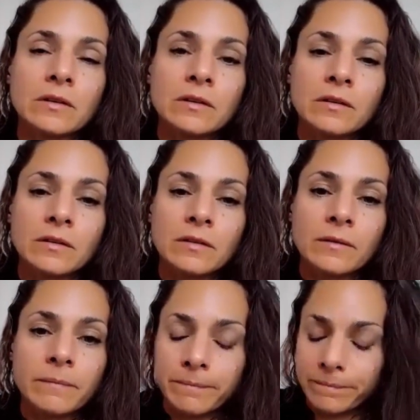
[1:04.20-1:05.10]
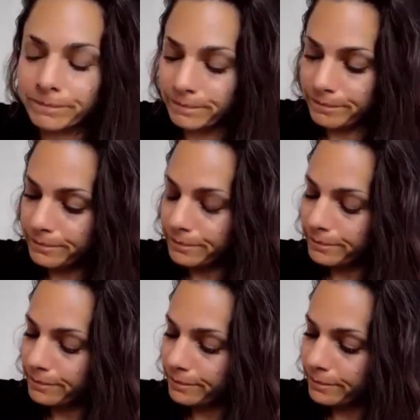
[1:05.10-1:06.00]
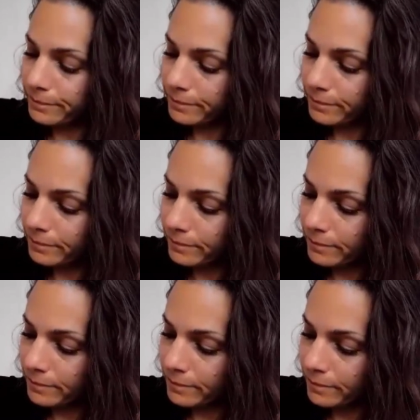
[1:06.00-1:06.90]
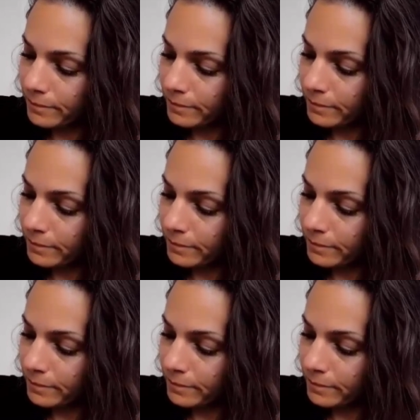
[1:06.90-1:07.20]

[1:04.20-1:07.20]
[no speech]